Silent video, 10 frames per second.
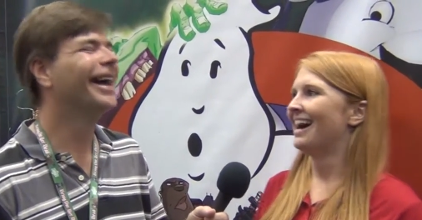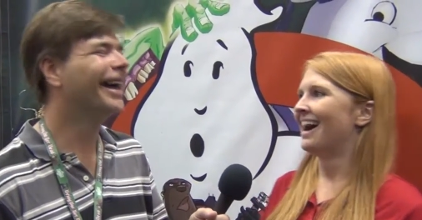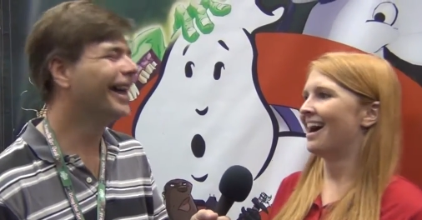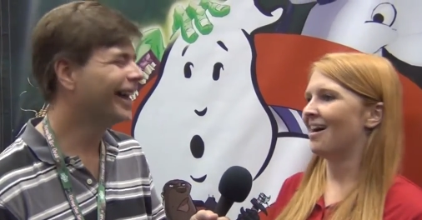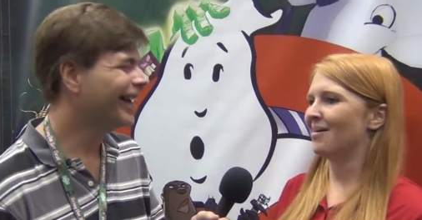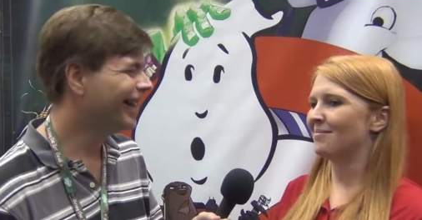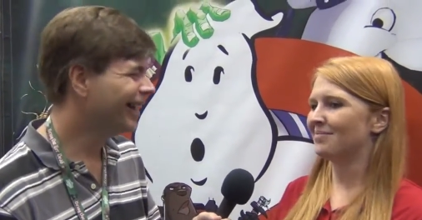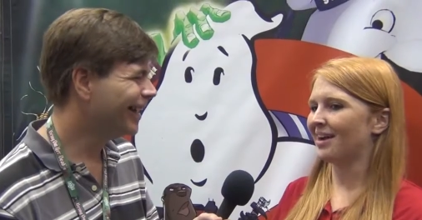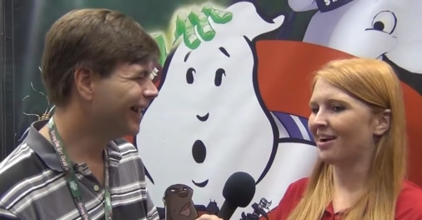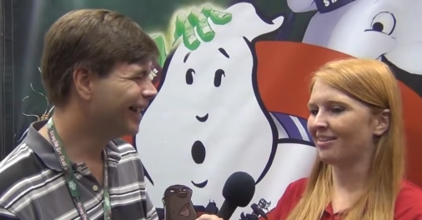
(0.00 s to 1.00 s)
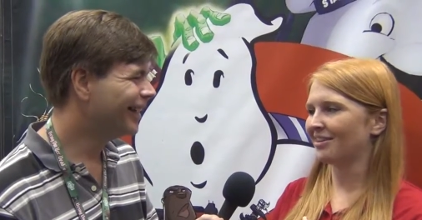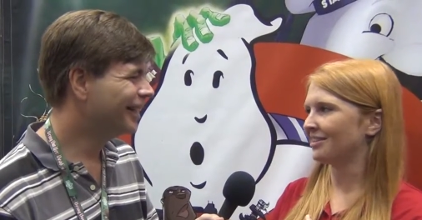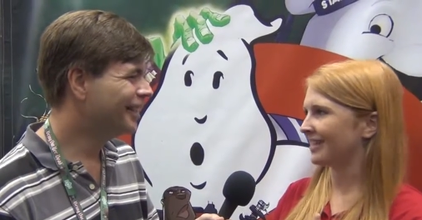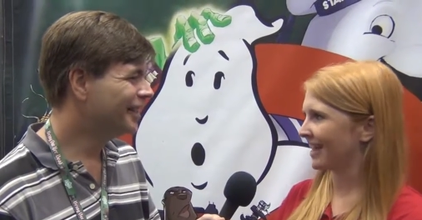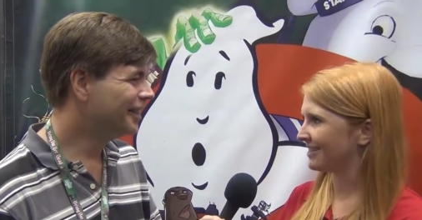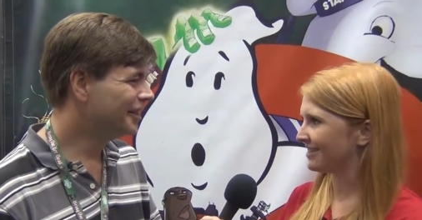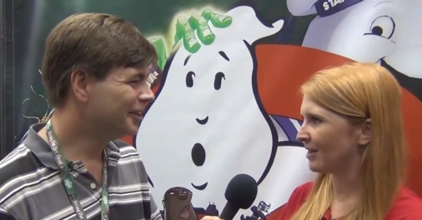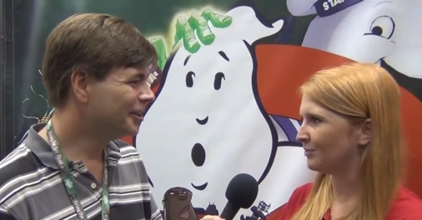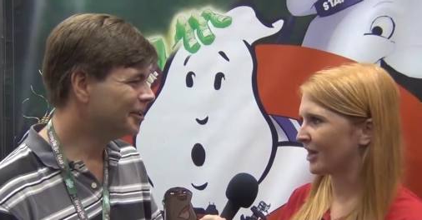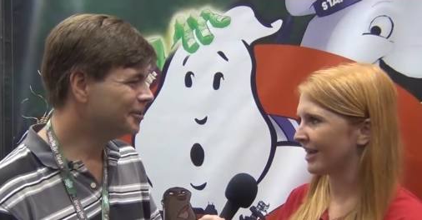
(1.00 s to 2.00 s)
Speaker 1: Um, there are little test
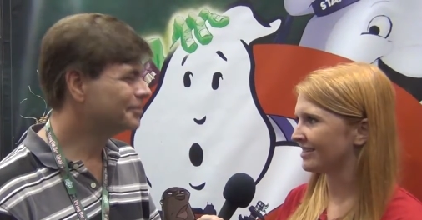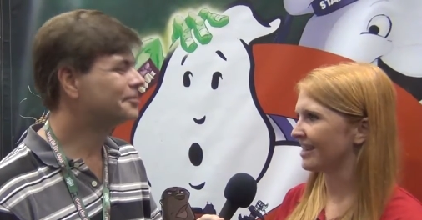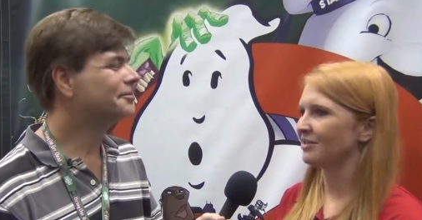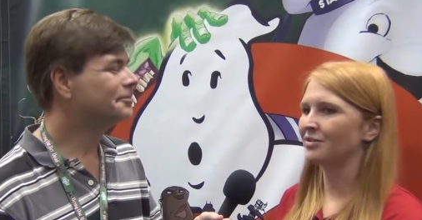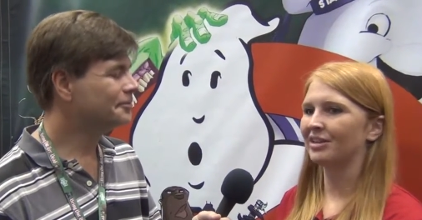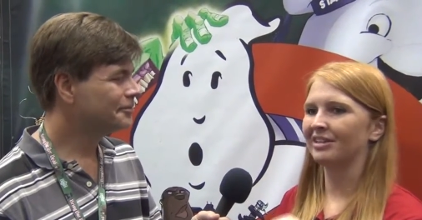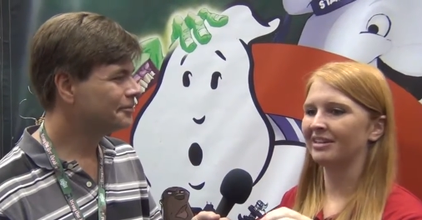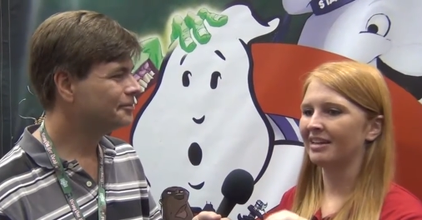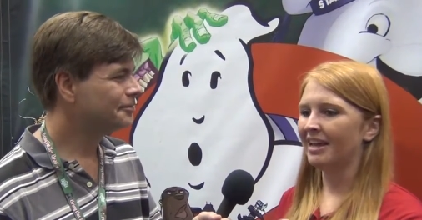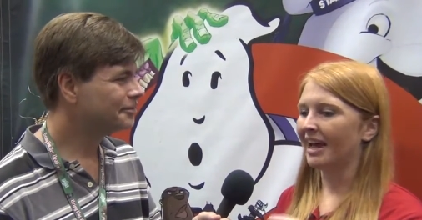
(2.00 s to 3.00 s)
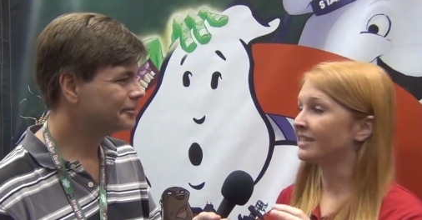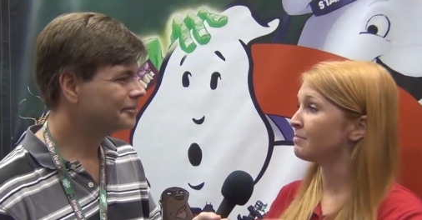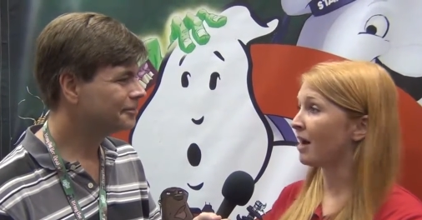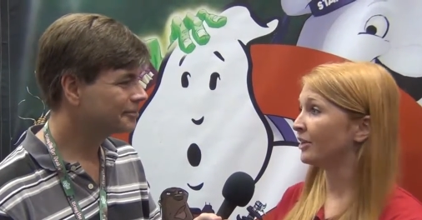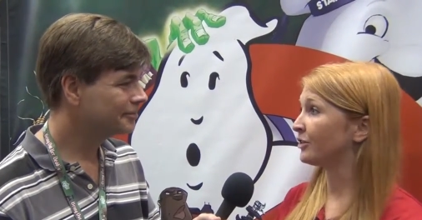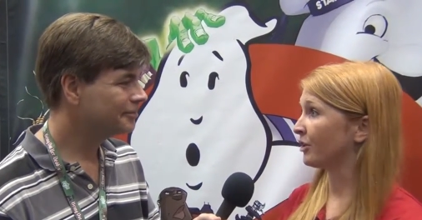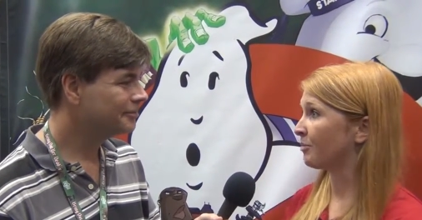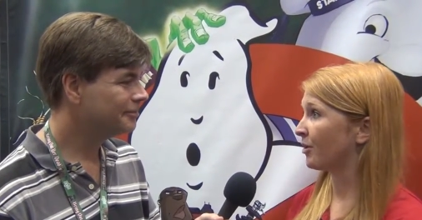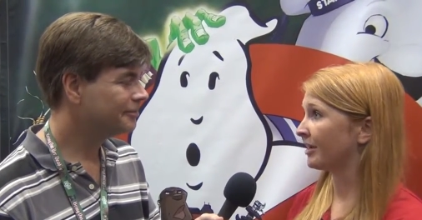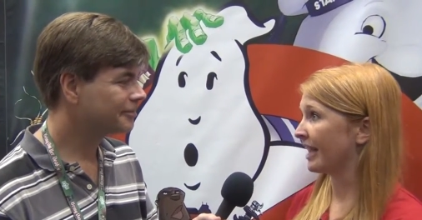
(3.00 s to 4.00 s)
subjects, and you can, it's a modular
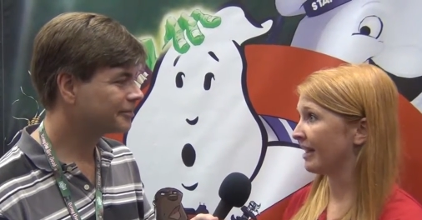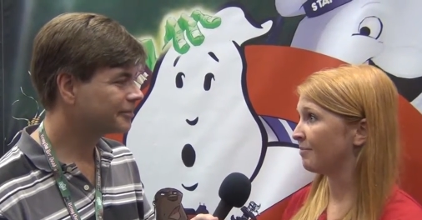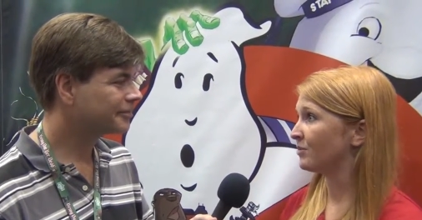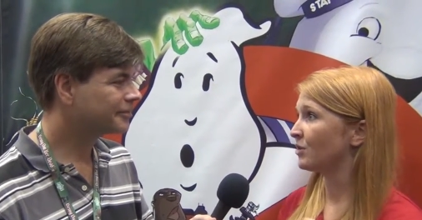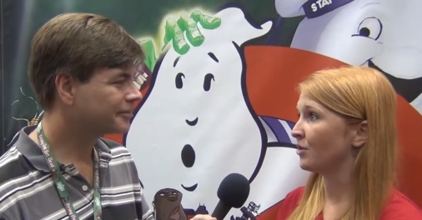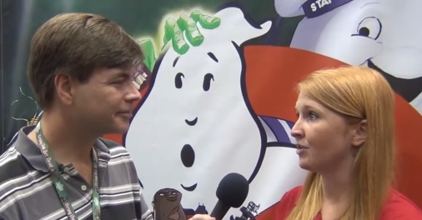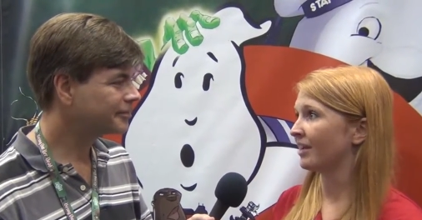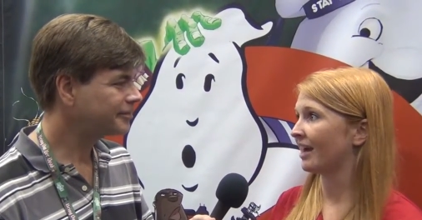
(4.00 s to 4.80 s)
board game, so you can